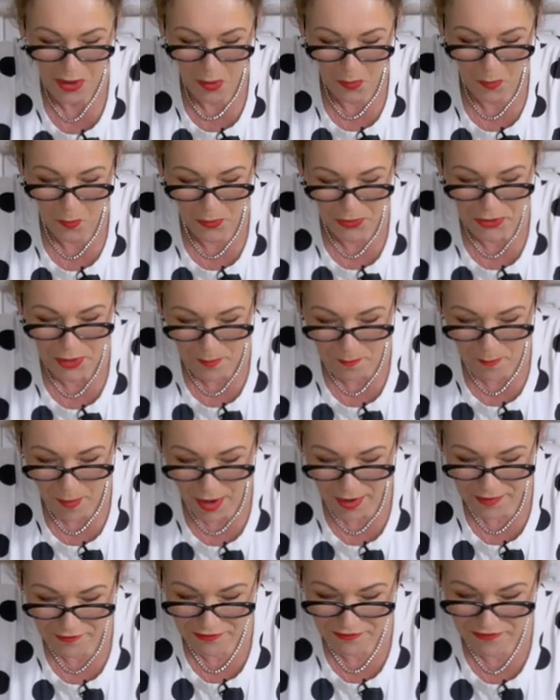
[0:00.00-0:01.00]
what you
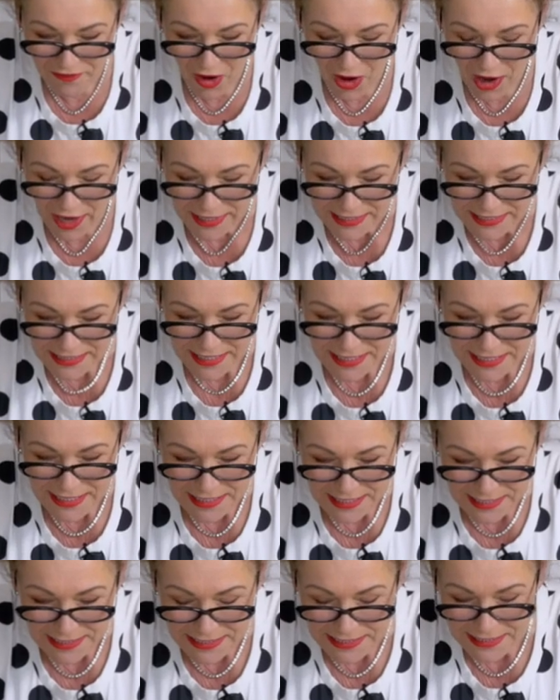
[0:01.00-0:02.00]
might find
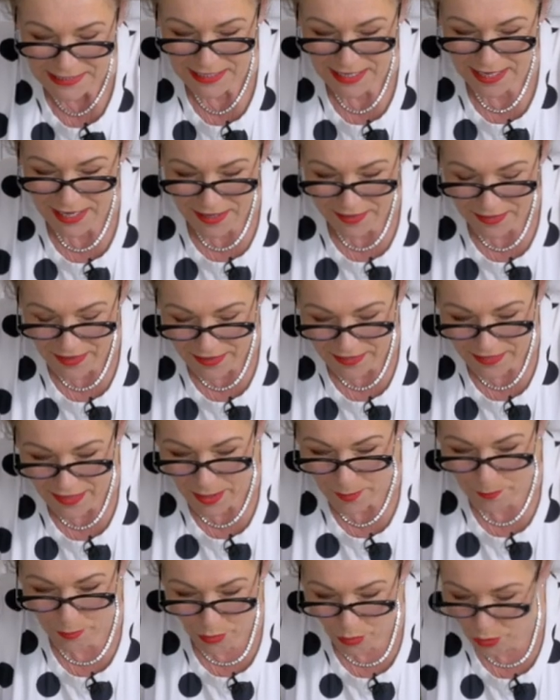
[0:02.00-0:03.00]
is that
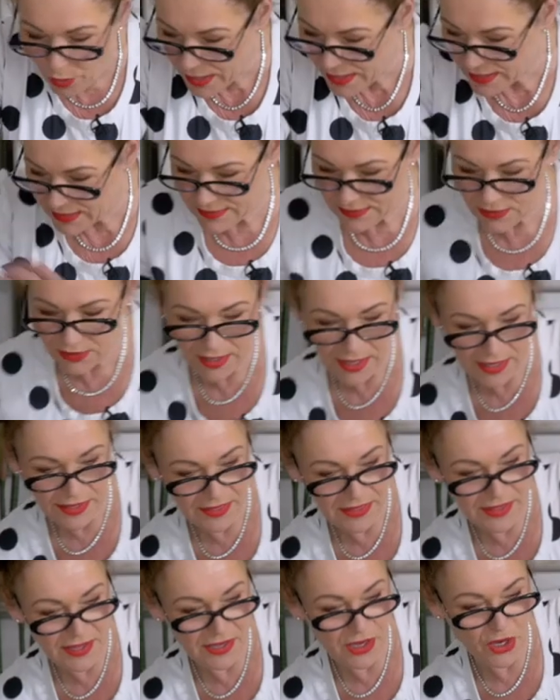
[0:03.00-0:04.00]
that breaks,
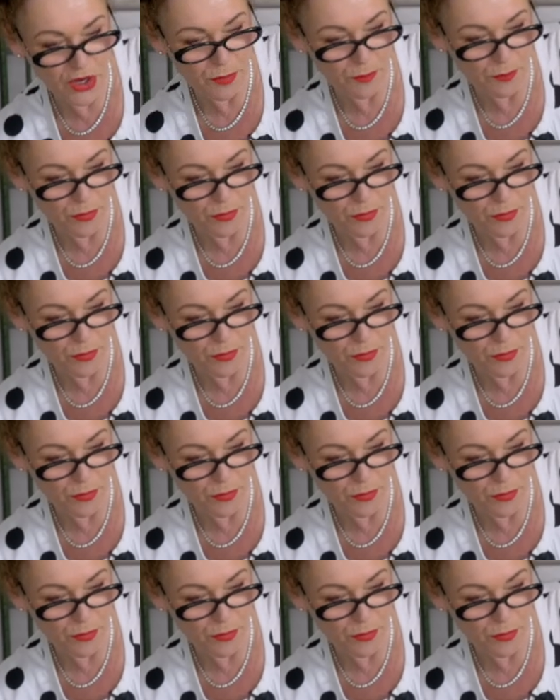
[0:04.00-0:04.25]
that you can